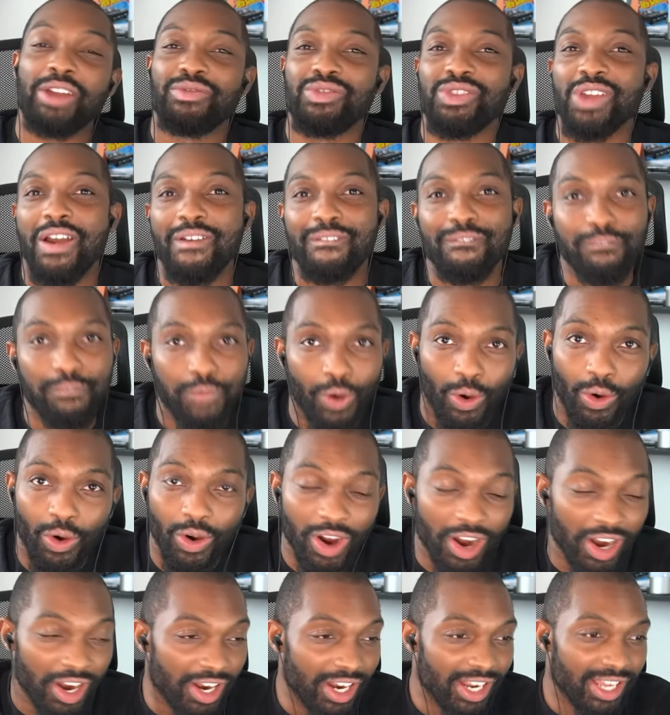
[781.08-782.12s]
you have
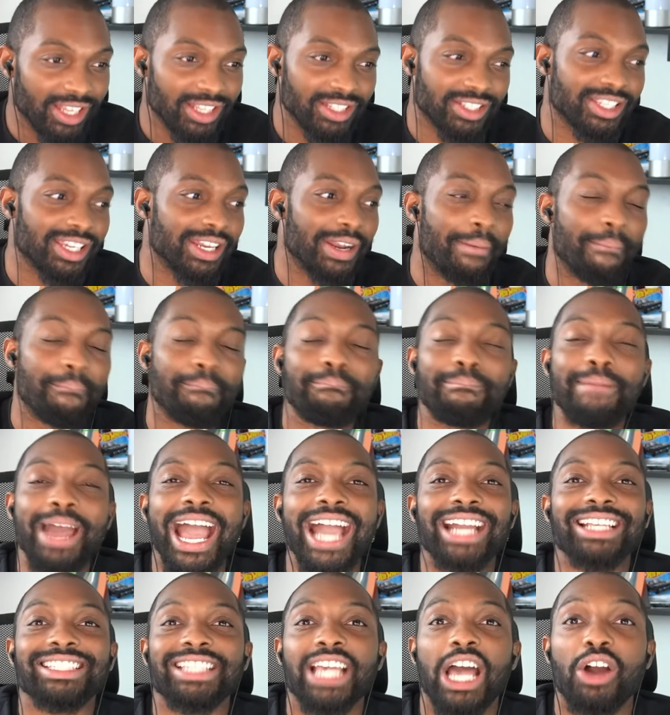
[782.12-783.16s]
4, it's gonna
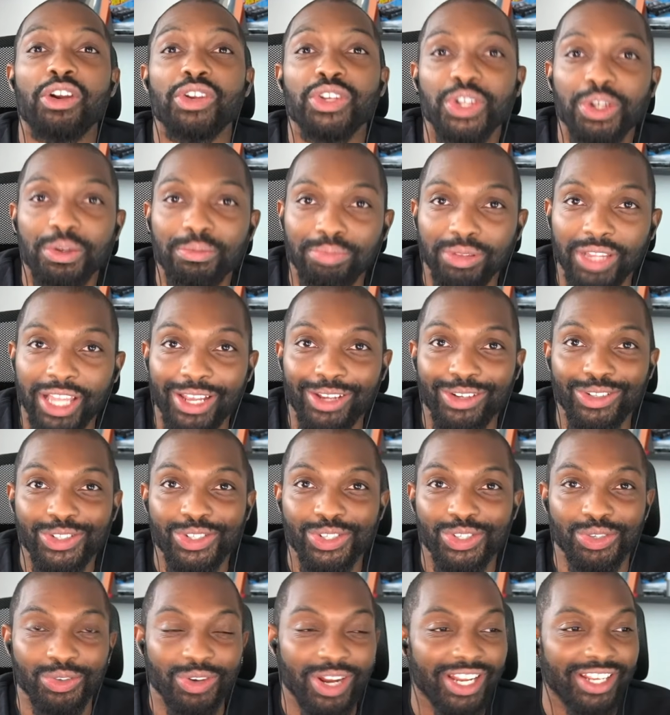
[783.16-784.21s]
max out your player's
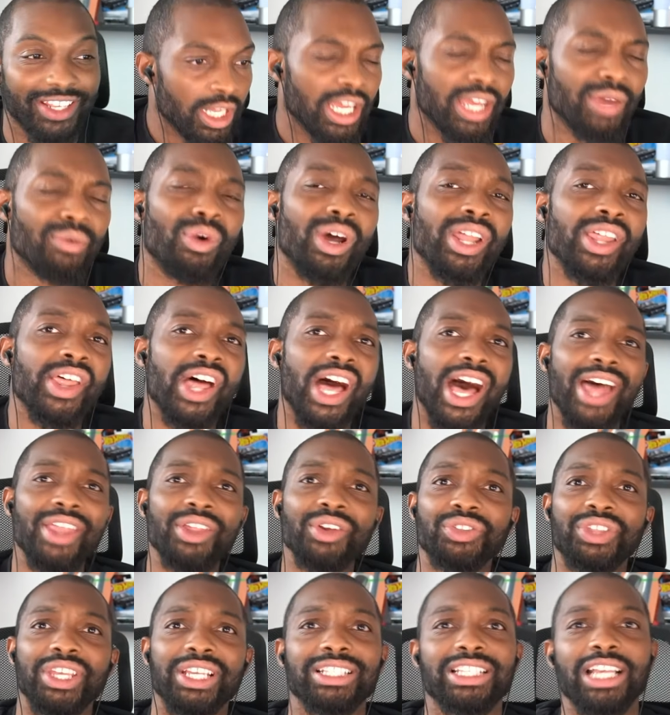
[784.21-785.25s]
strength. And one of the
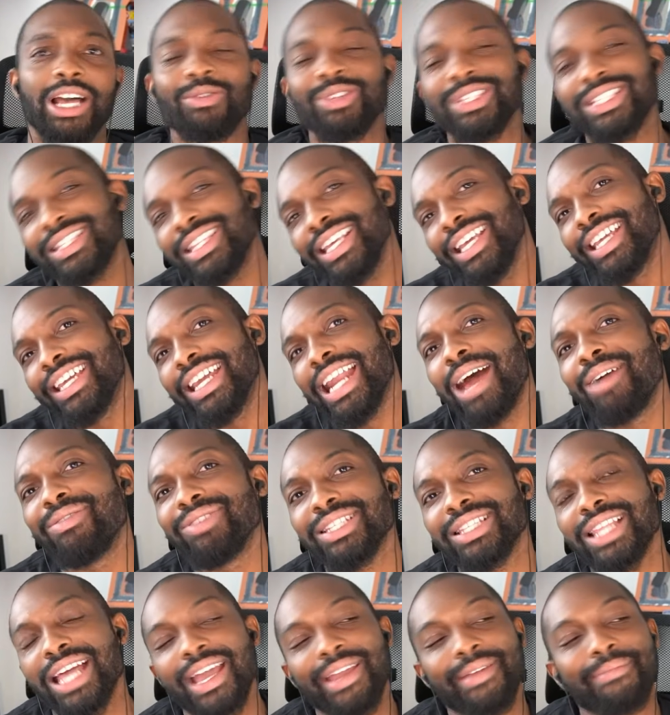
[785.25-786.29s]
other things I was thinking, I
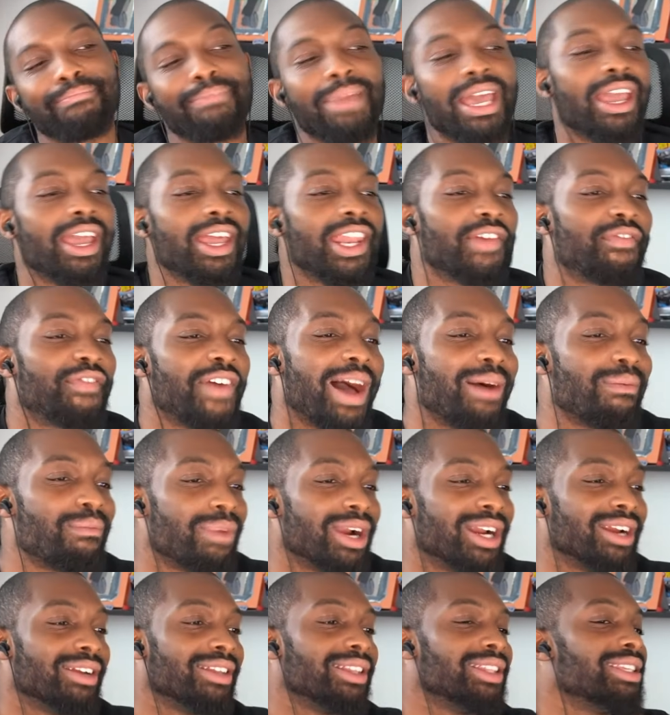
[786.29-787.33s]
was like, man, if I'm
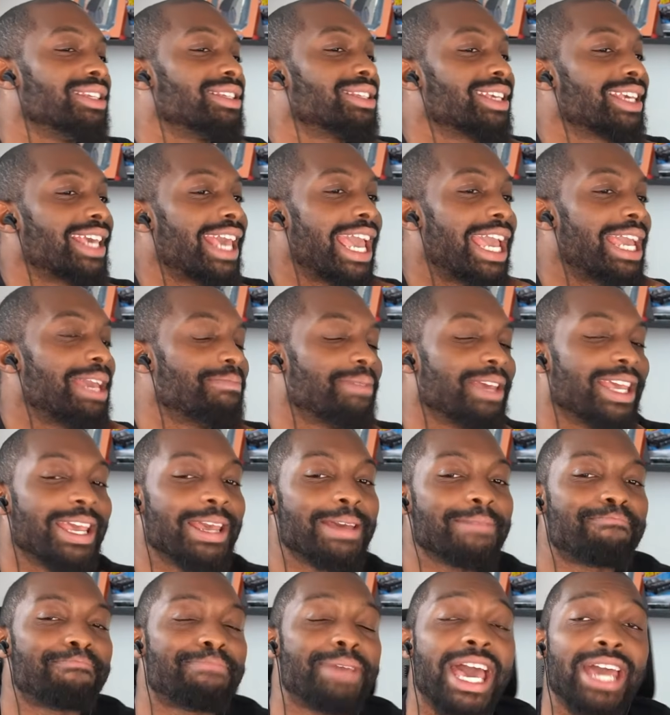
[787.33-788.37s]
wearing this cape,
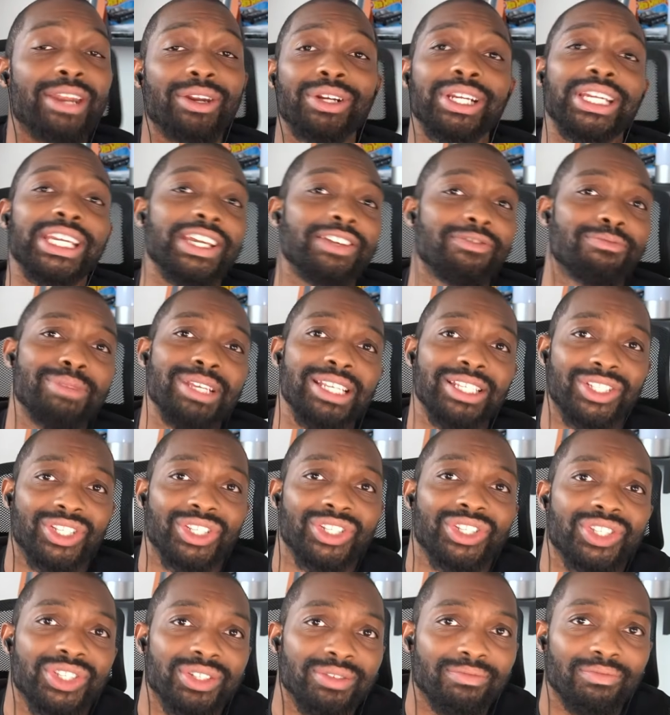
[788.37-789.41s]
it better give me
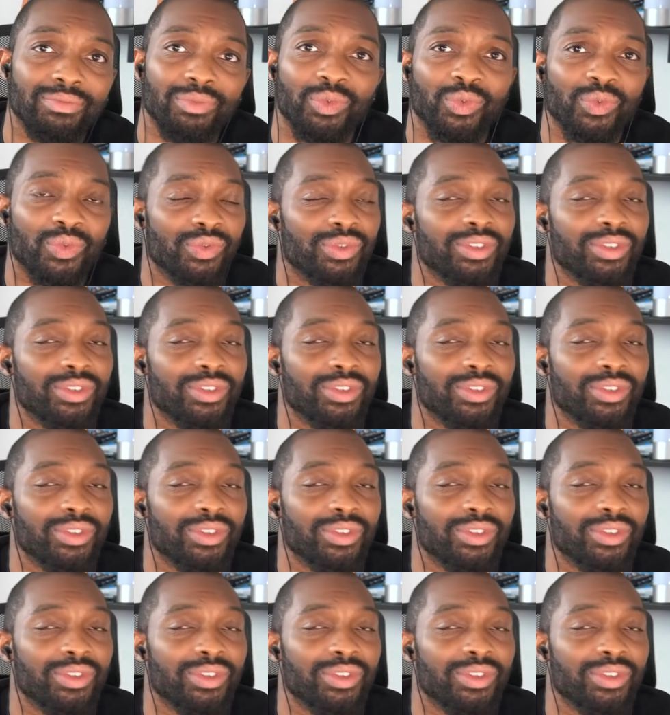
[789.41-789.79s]
just some